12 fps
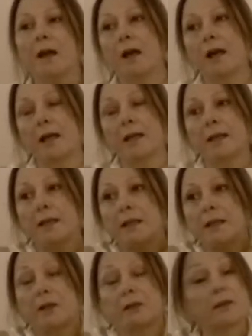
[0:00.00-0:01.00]
And
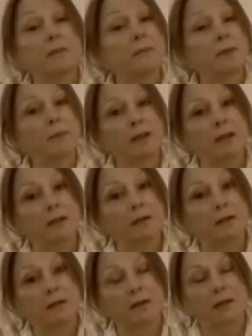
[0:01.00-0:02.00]
ego can mimic
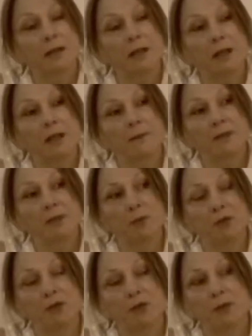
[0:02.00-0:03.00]
a
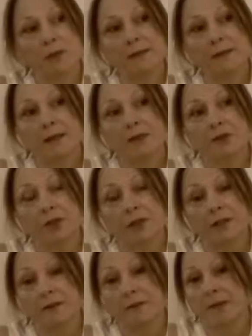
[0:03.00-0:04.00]
spirit. So once that chain
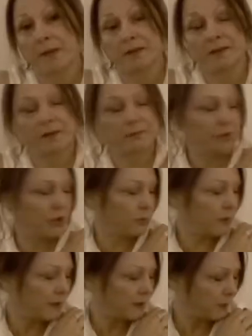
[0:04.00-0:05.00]
of command
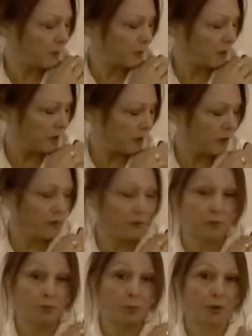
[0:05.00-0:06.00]
between spirit and you
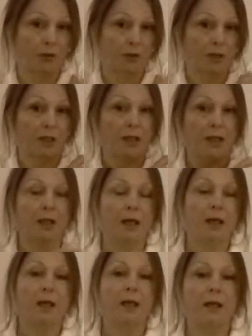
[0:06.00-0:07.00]
is broken,
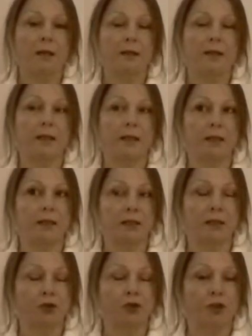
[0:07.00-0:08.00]
ego
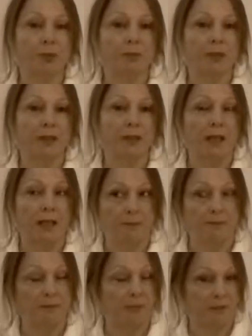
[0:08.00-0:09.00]
can jump in
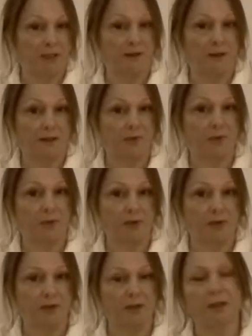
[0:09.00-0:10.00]
and mimic that
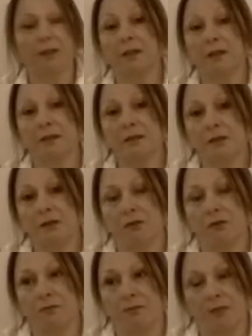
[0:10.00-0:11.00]
spirit. So you're going to
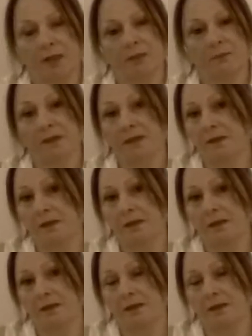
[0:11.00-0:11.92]
continue making mistakes.